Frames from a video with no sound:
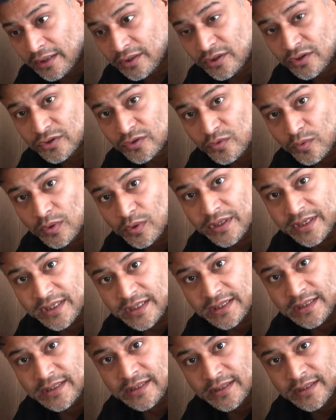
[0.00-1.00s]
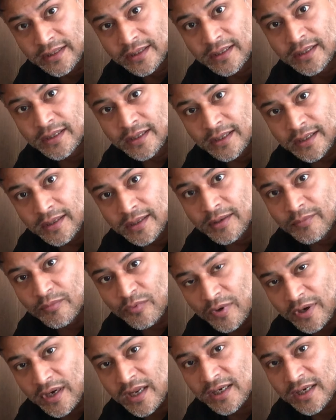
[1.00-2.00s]
good quality
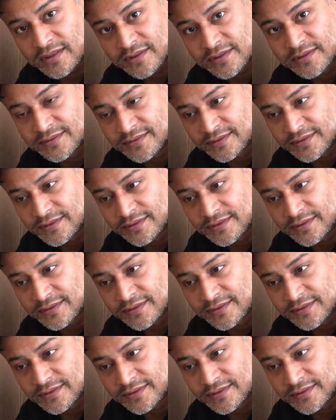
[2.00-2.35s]
products.